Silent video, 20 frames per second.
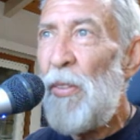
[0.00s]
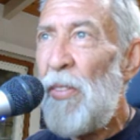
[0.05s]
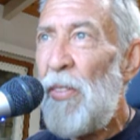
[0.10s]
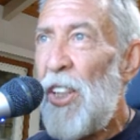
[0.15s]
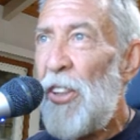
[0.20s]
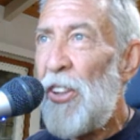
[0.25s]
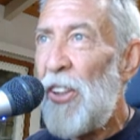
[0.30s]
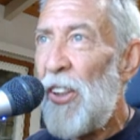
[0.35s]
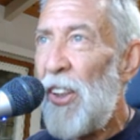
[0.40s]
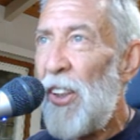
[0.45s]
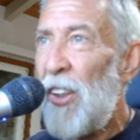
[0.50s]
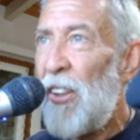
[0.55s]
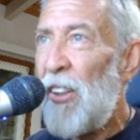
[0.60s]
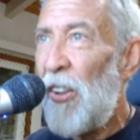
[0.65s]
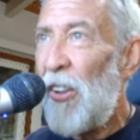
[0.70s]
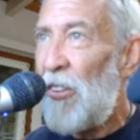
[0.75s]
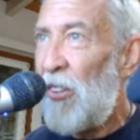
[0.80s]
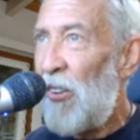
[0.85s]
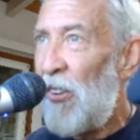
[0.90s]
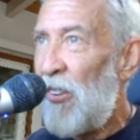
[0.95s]
Prevention,
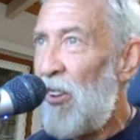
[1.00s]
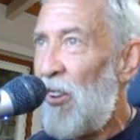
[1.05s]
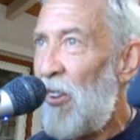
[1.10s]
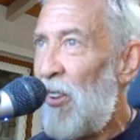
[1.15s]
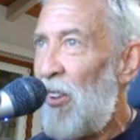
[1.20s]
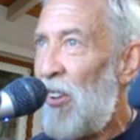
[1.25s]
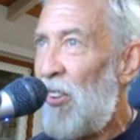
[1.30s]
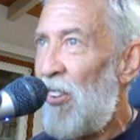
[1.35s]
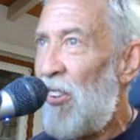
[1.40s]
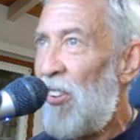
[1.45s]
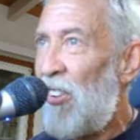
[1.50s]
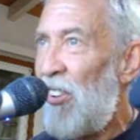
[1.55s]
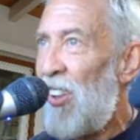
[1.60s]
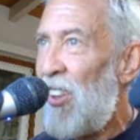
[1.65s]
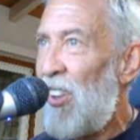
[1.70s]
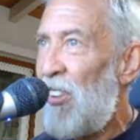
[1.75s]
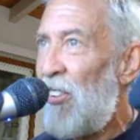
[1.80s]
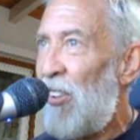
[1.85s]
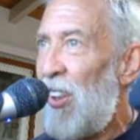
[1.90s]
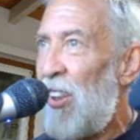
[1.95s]
also known as the
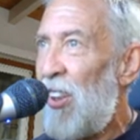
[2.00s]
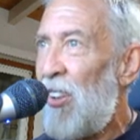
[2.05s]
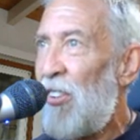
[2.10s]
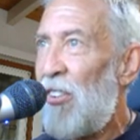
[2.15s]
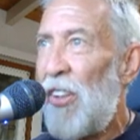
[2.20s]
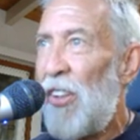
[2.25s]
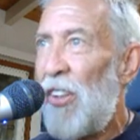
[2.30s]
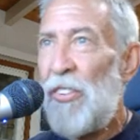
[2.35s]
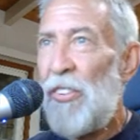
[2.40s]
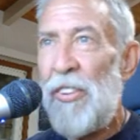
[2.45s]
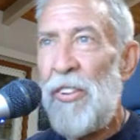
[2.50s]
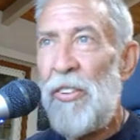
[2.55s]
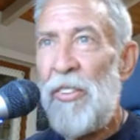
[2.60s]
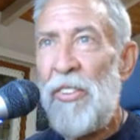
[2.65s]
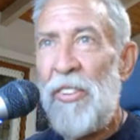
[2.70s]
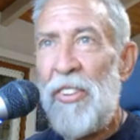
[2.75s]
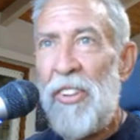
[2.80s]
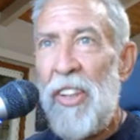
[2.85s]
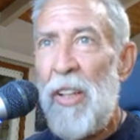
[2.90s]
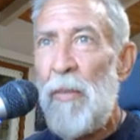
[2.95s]
CDC, says to
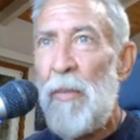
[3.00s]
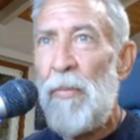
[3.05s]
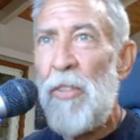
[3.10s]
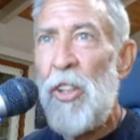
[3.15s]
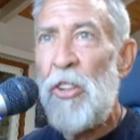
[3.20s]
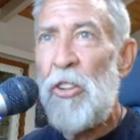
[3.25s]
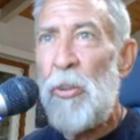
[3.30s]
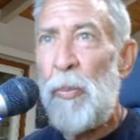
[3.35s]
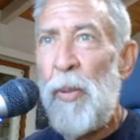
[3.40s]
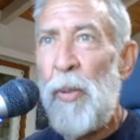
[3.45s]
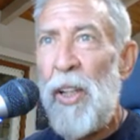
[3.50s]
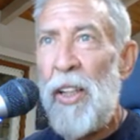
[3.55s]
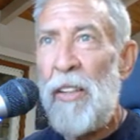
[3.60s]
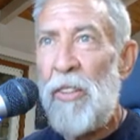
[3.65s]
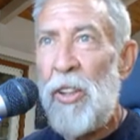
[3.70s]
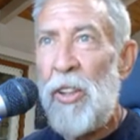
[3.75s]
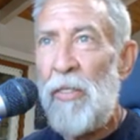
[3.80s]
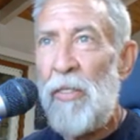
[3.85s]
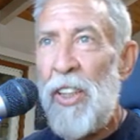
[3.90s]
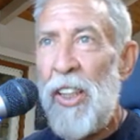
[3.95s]
stem the spread
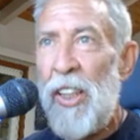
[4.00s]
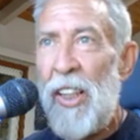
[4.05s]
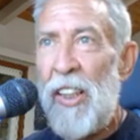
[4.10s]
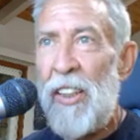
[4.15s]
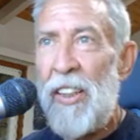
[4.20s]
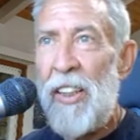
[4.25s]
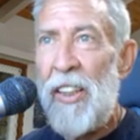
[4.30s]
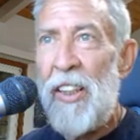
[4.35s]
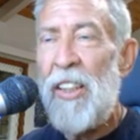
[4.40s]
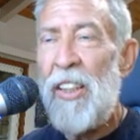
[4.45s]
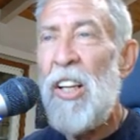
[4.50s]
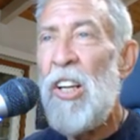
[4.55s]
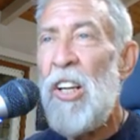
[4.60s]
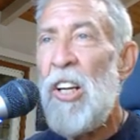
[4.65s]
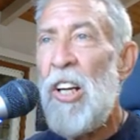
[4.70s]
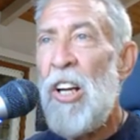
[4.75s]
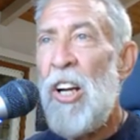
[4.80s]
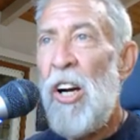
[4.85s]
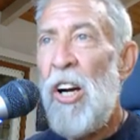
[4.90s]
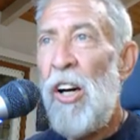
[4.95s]
of COVID-19,
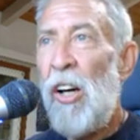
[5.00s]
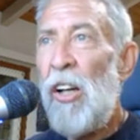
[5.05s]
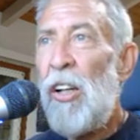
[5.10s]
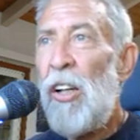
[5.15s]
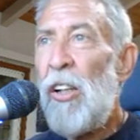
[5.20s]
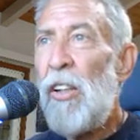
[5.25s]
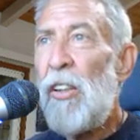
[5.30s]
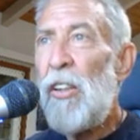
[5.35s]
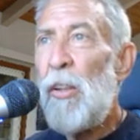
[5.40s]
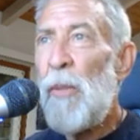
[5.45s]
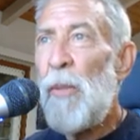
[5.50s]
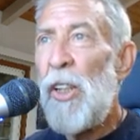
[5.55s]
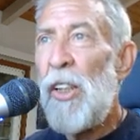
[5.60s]
all